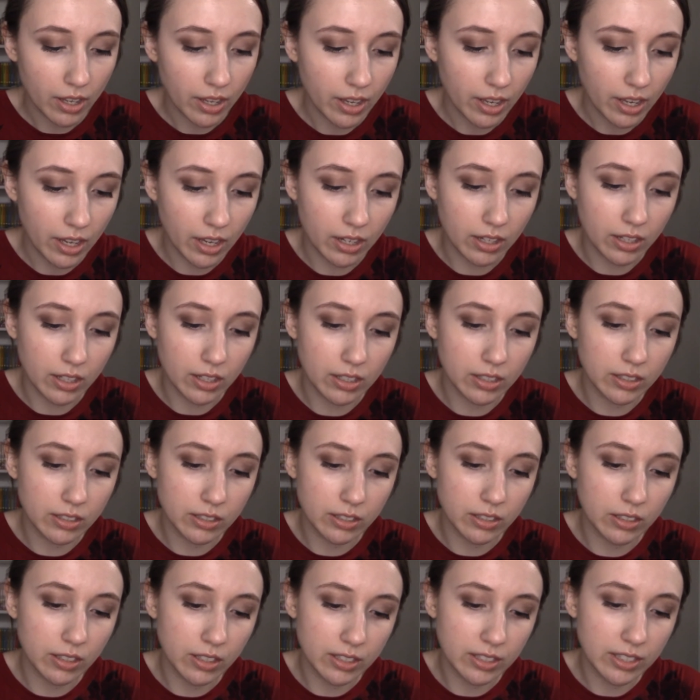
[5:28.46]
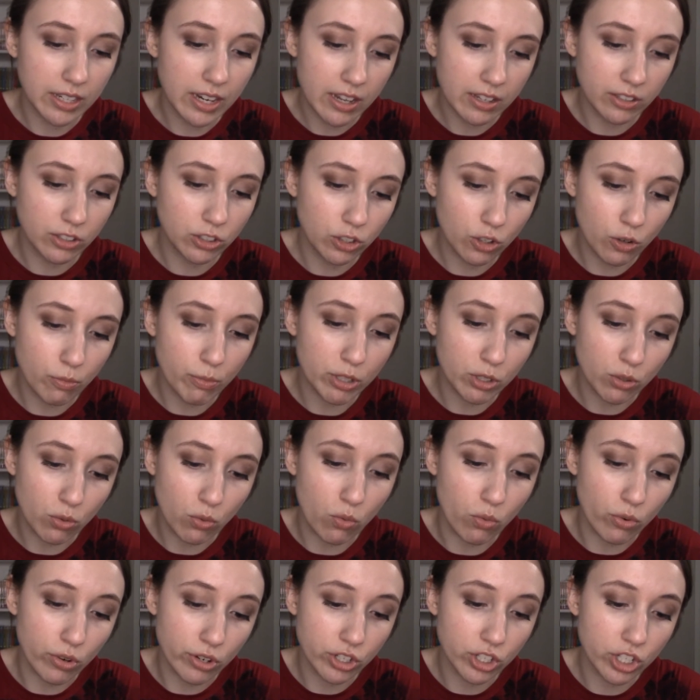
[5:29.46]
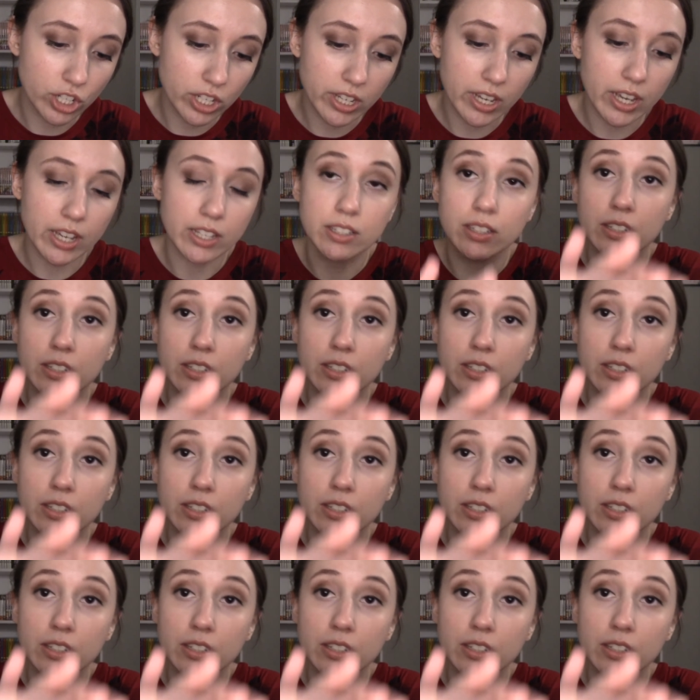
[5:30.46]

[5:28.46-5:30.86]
And it's not so much orangey as